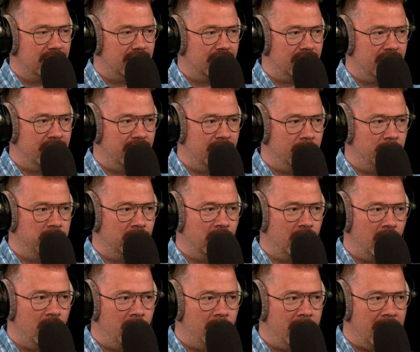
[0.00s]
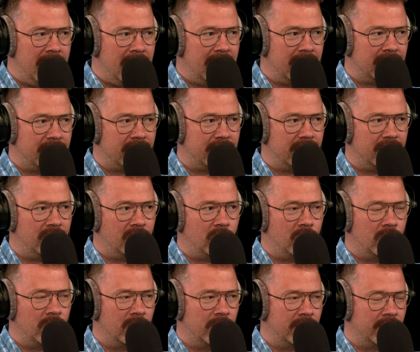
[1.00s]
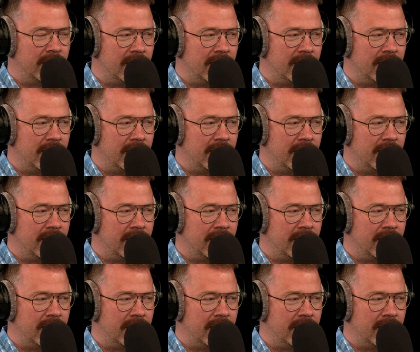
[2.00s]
the blowback or